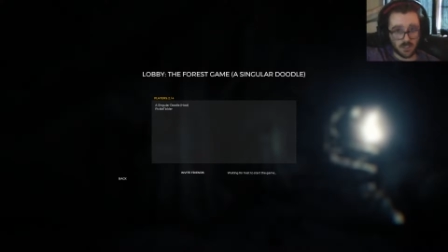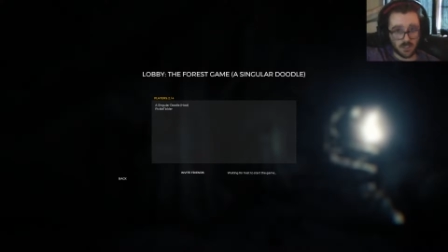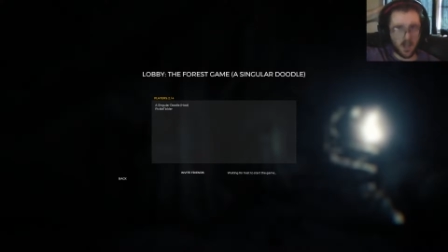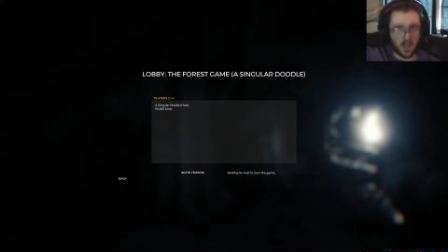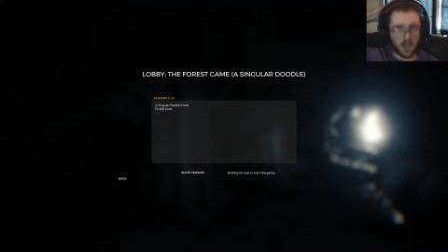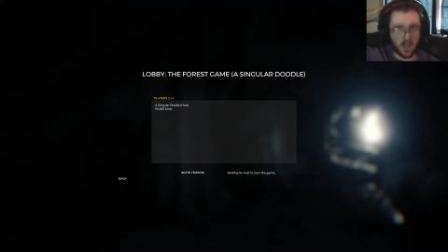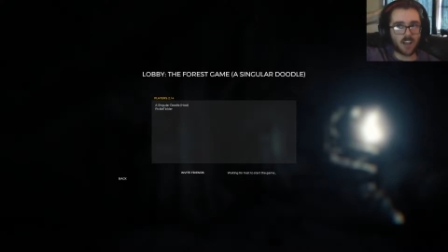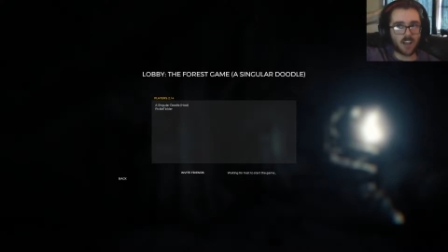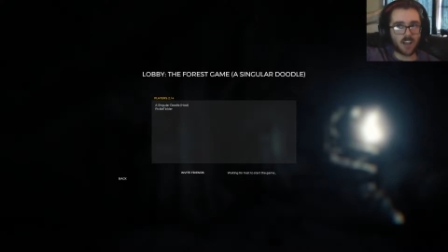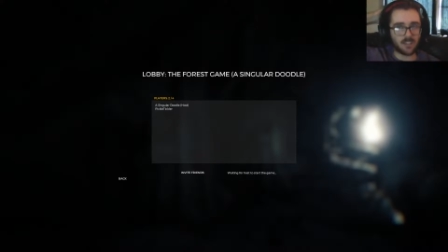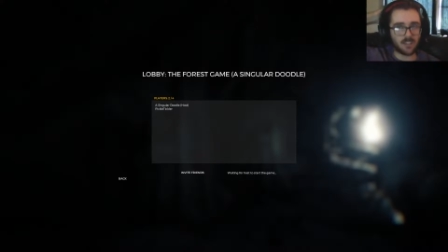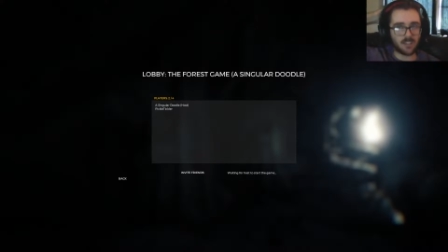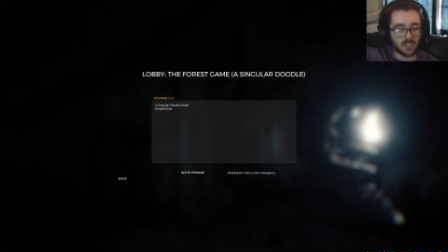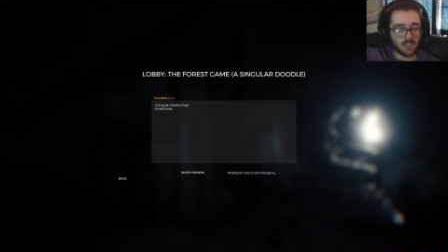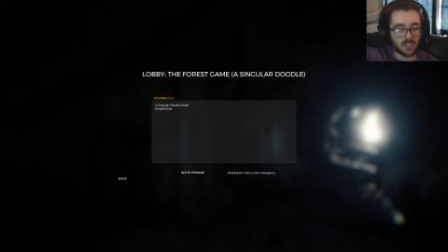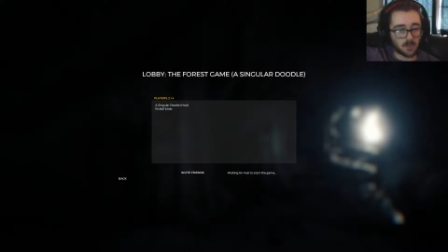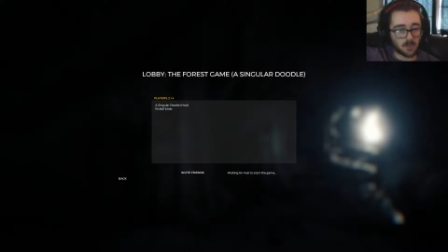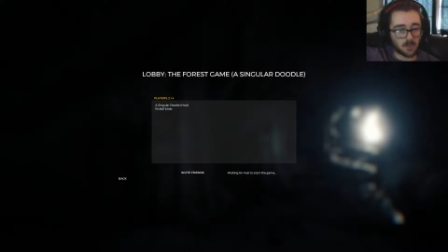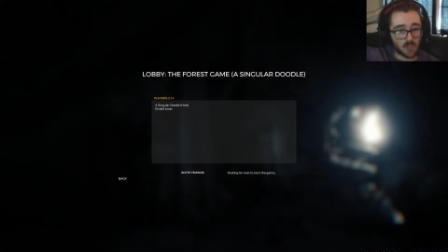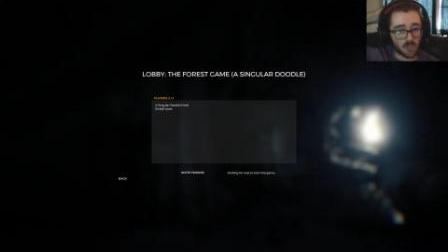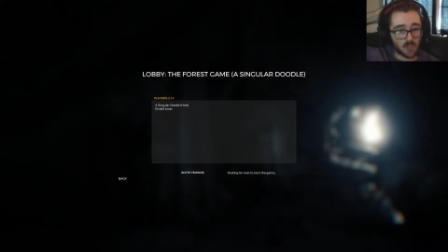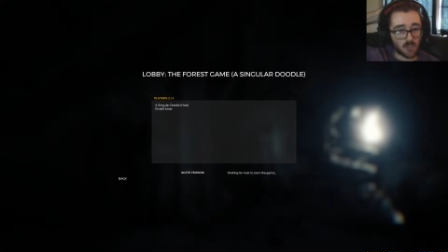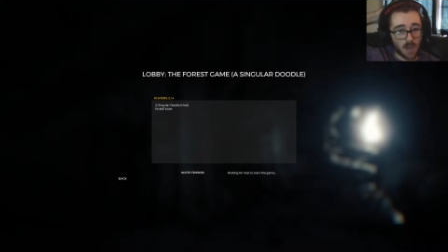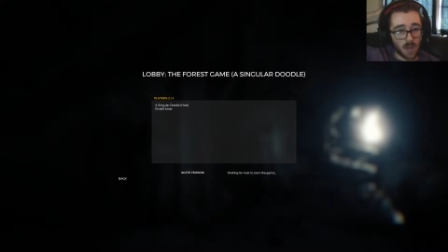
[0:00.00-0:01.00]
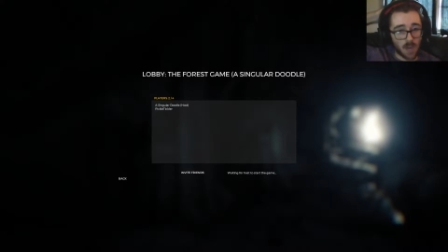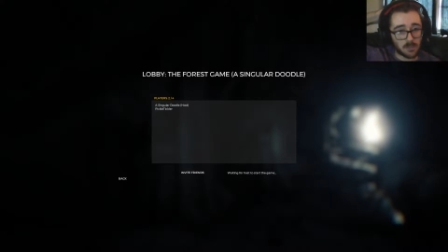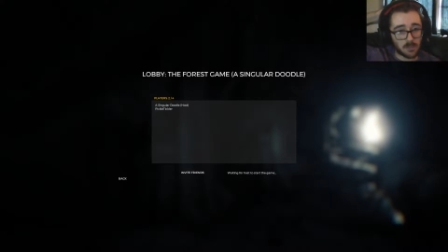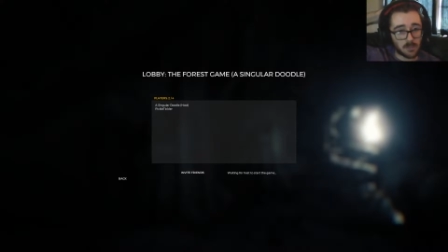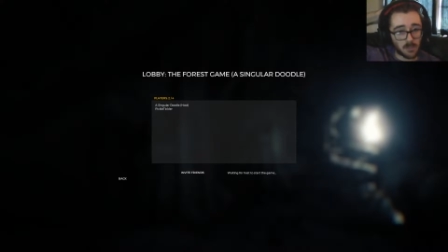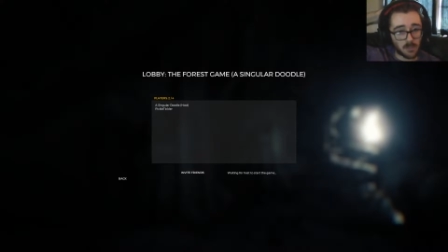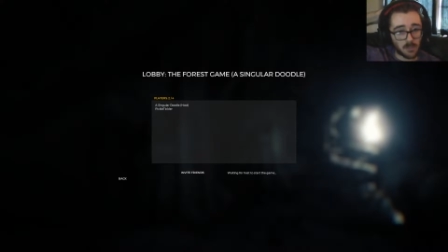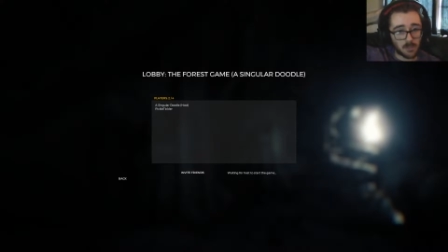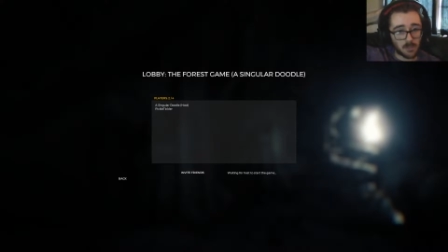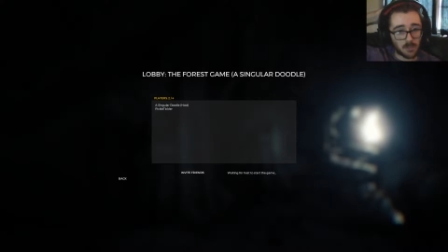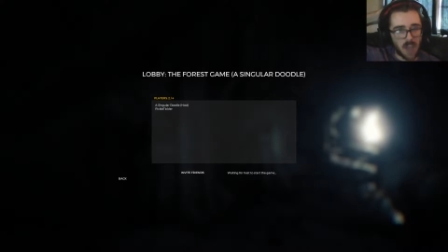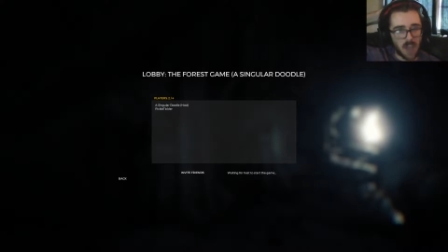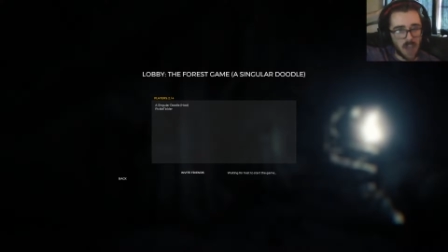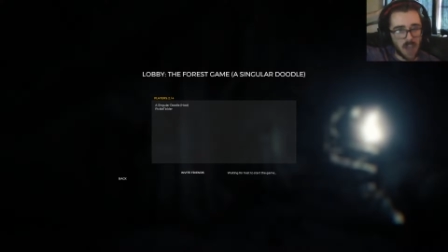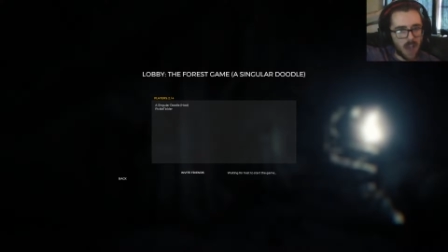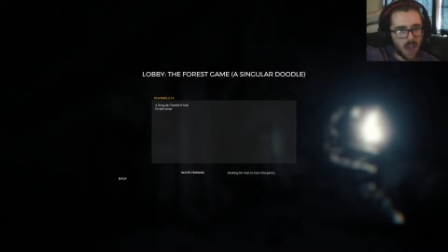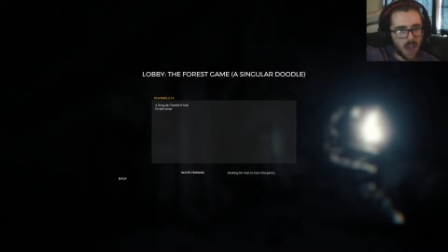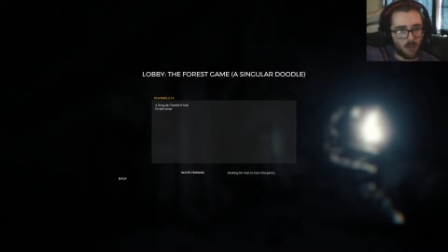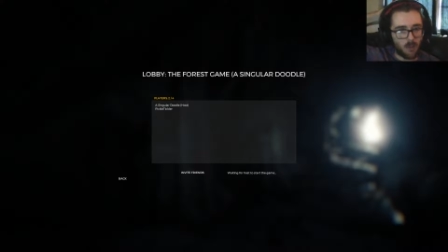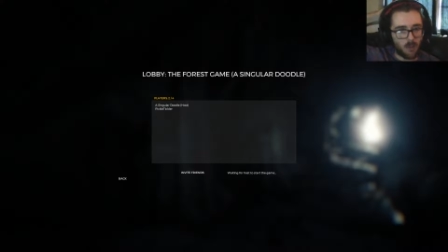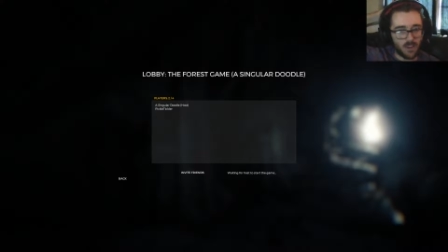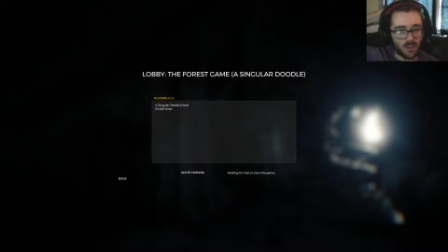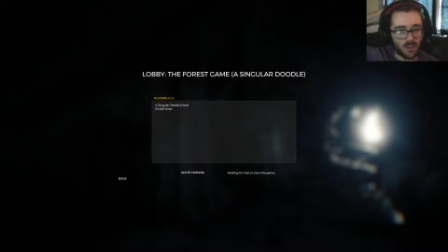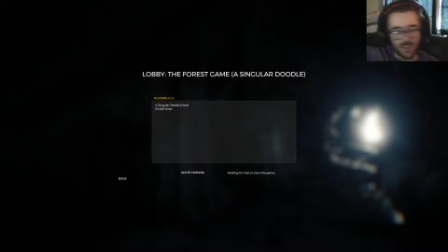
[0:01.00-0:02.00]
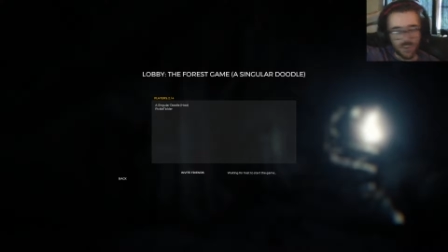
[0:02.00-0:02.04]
shockingly subscribed to him. No!